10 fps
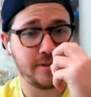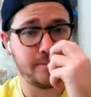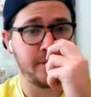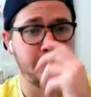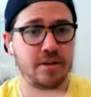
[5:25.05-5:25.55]
I
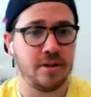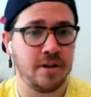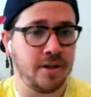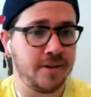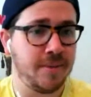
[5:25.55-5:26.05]
mean,
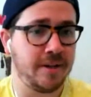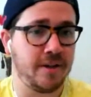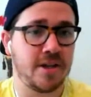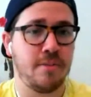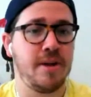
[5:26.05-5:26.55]
um, I
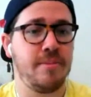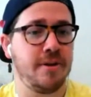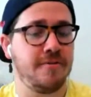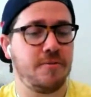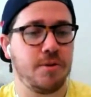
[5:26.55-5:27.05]
like him Maybin
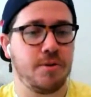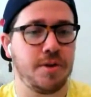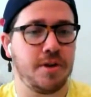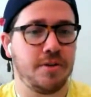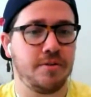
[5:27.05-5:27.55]
at
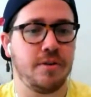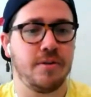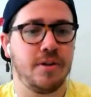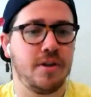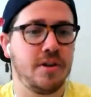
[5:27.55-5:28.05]
4100.
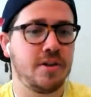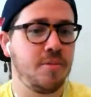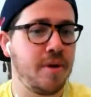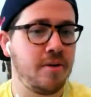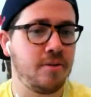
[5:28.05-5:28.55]

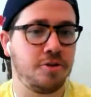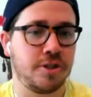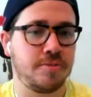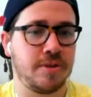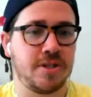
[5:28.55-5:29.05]
Cabrera a little
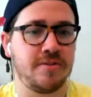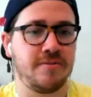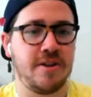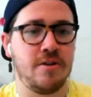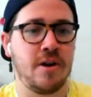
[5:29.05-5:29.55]
expensive
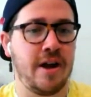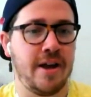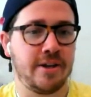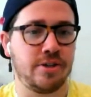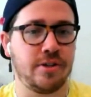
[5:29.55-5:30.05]
here. I, I
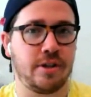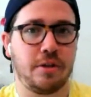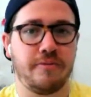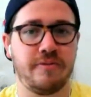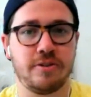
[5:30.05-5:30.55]
actually like, like,
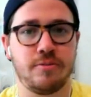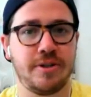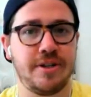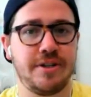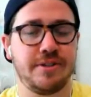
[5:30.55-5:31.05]
Victor
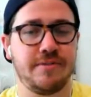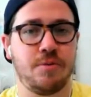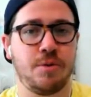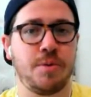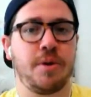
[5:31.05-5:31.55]
Martinez at
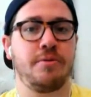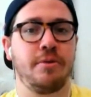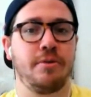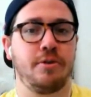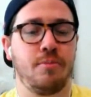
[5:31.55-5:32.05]
4100 a
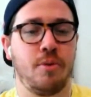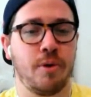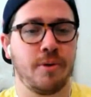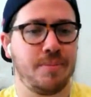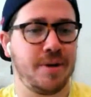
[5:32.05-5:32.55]
little
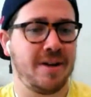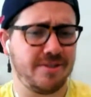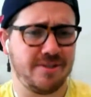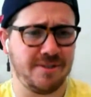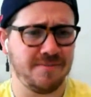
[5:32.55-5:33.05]
more, but
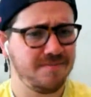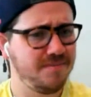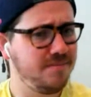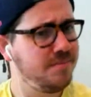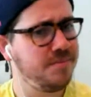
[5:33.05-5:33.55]
obviously,
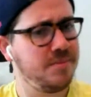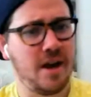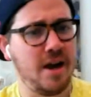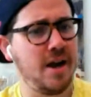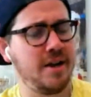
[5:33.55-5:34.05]
mm-hmm.
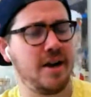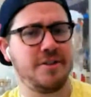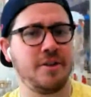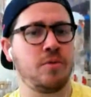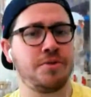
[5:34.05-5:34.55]
I, I
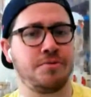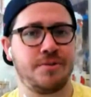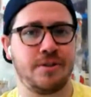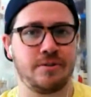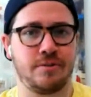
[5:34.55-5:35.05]
think one through
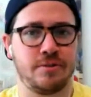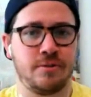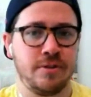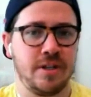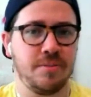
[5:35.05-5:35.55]
six are
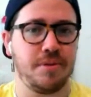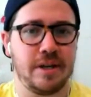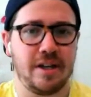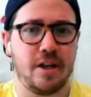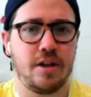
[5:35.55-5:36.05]
certainly in play
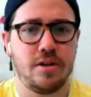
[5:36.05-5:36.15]
again.